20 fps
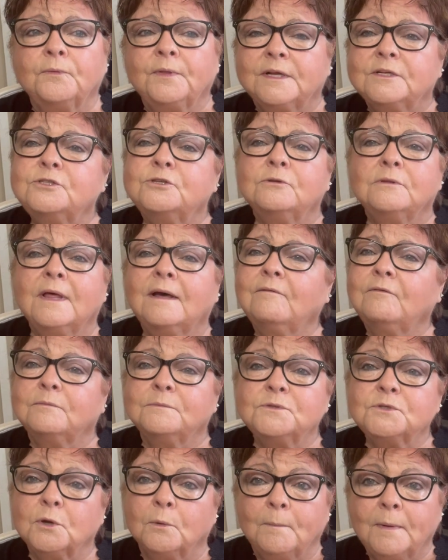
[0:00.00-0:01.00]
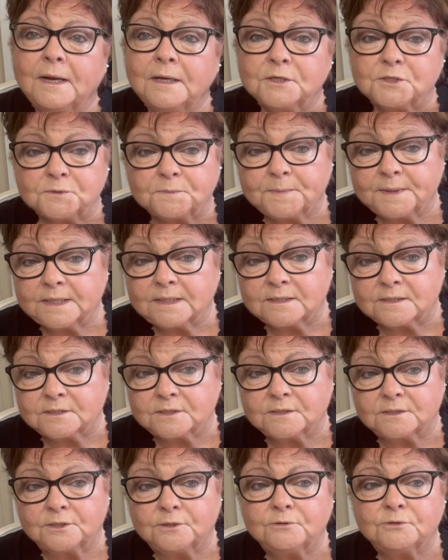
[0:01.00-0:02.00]
that you love them so much,
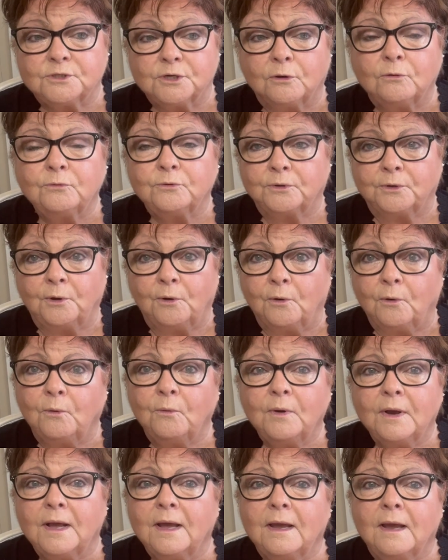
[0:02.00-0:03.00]
because you don't know